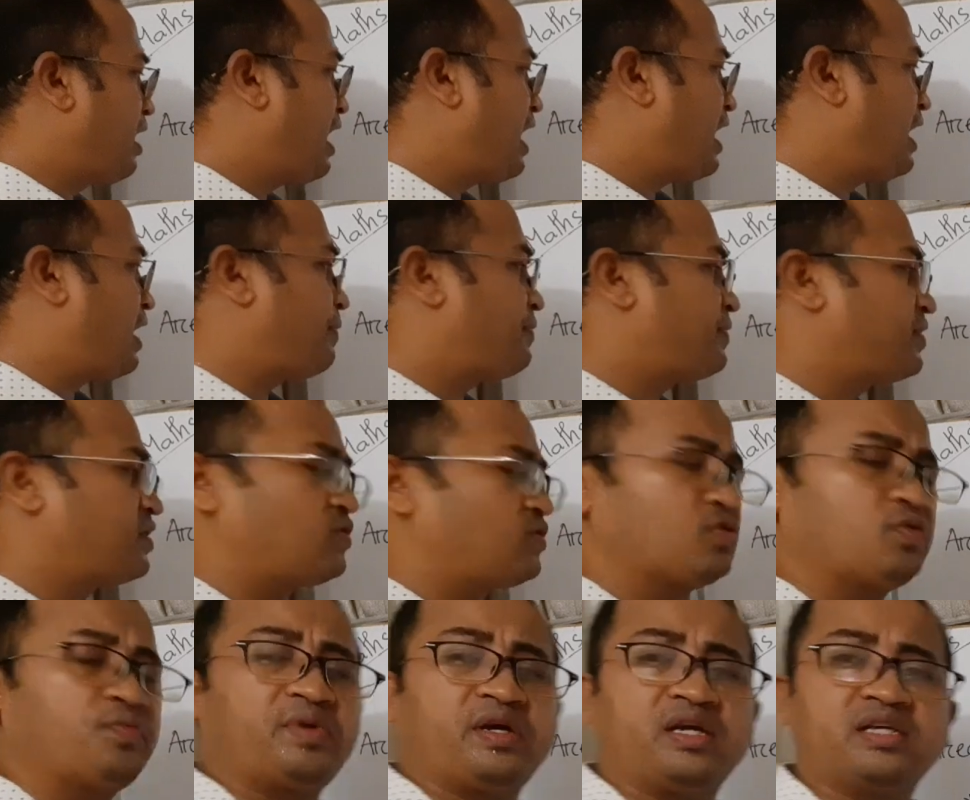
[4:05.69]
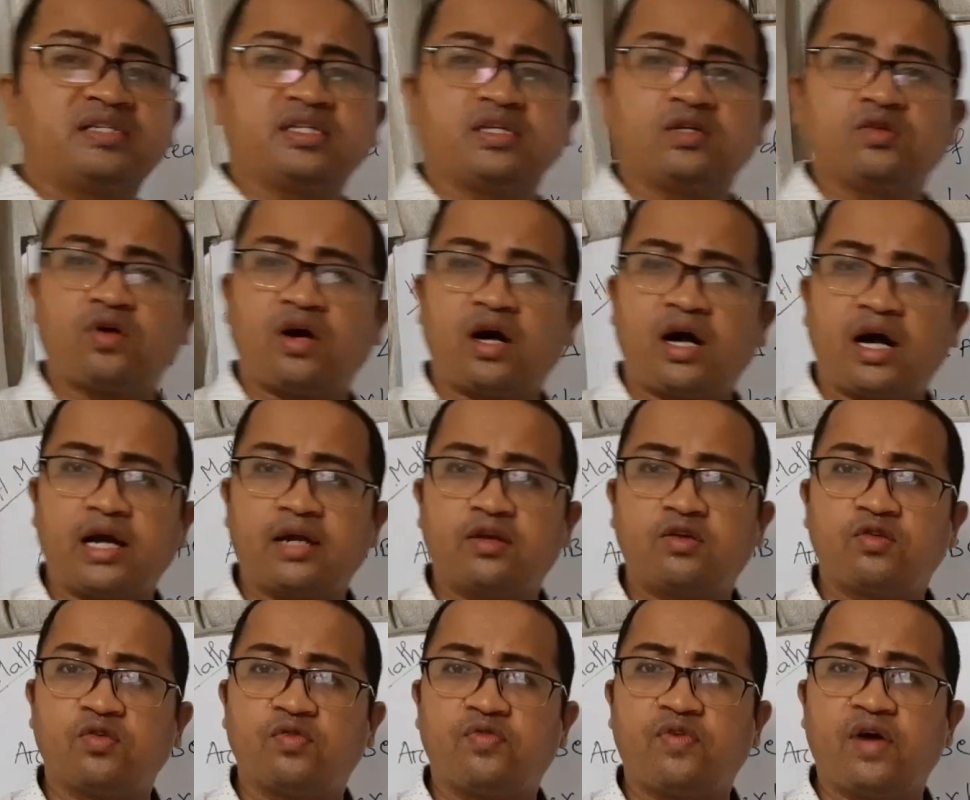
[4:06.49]
half into base into
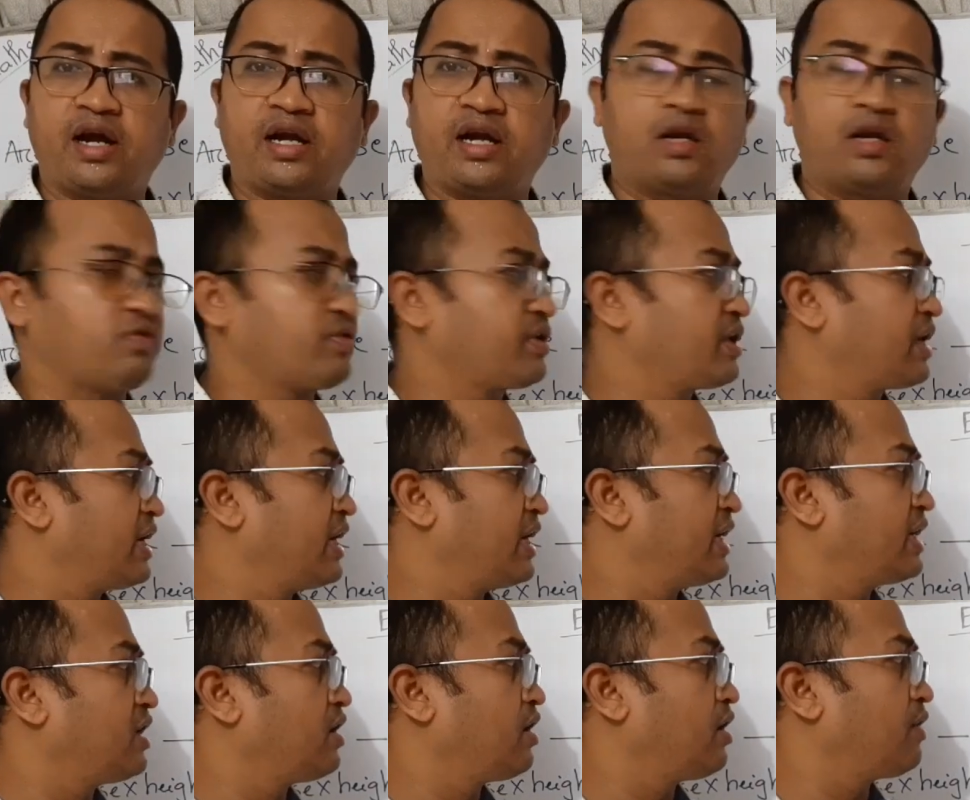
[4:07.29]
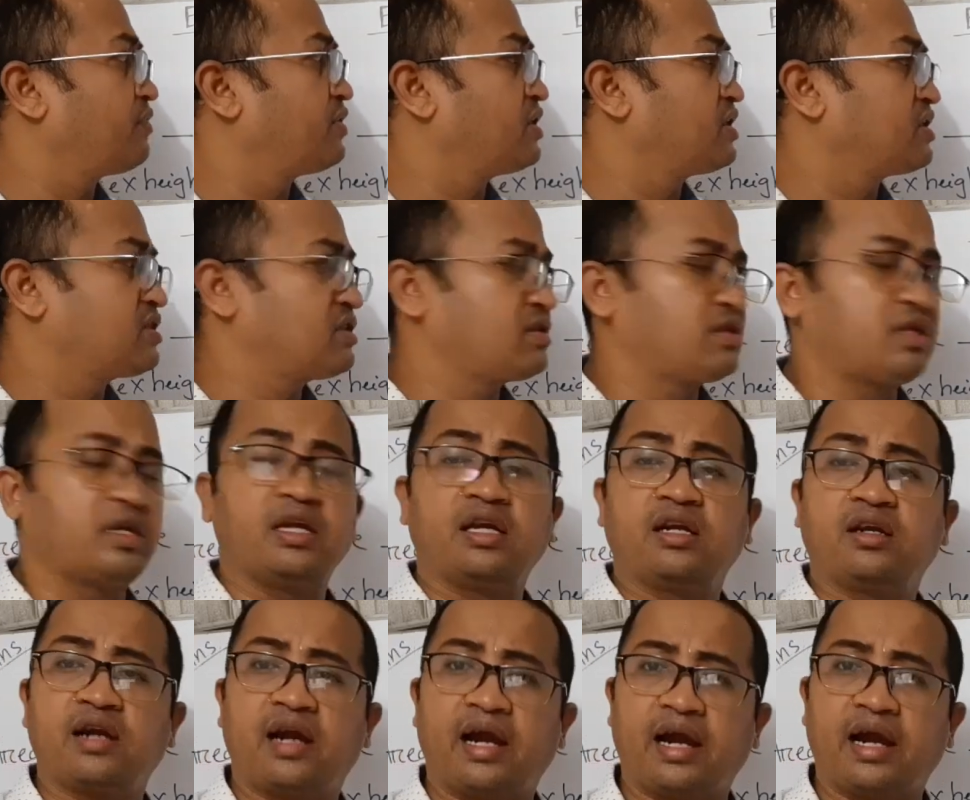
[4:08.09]
height, to find out the area of this
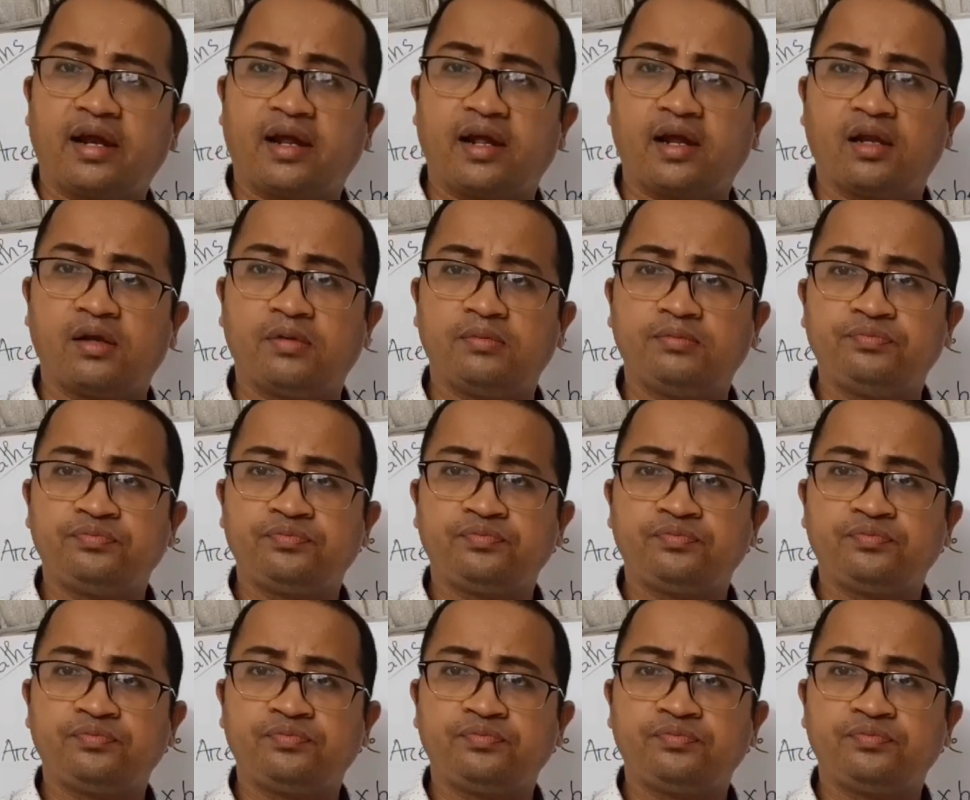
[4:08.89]
three triangle?